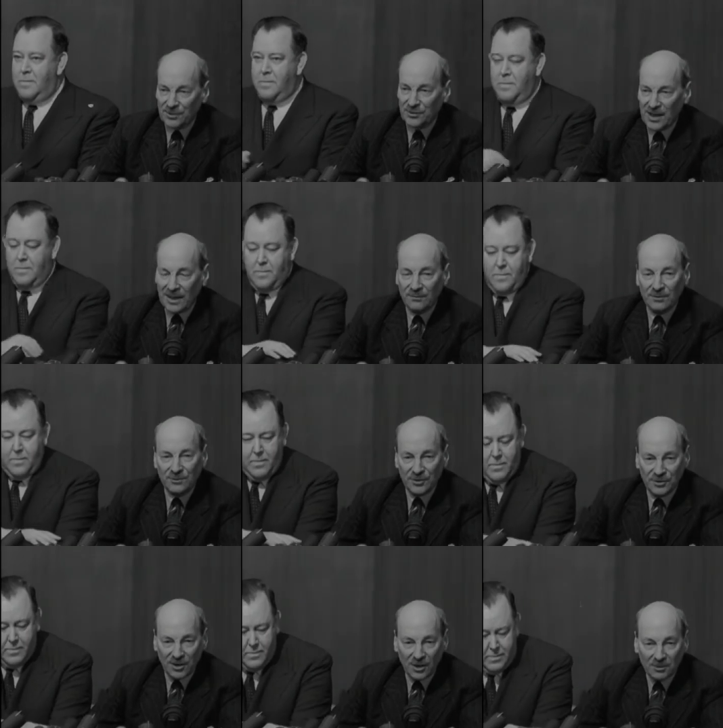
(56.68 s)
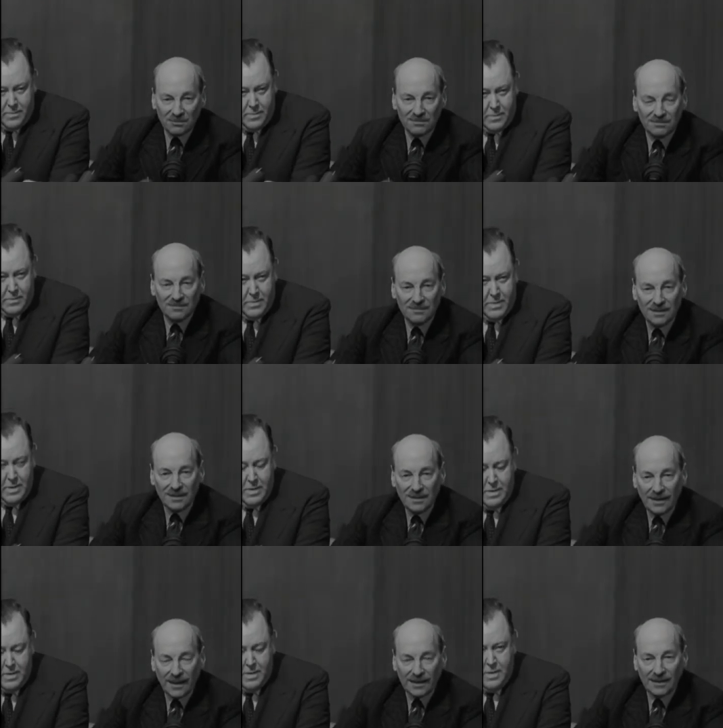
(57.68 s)
Speaker 1: at San Francisco
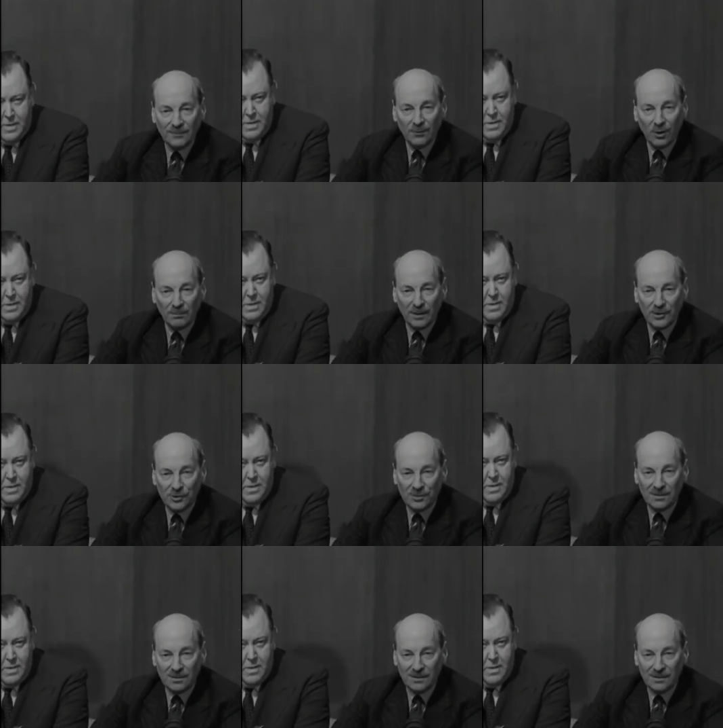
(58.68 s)
at the formation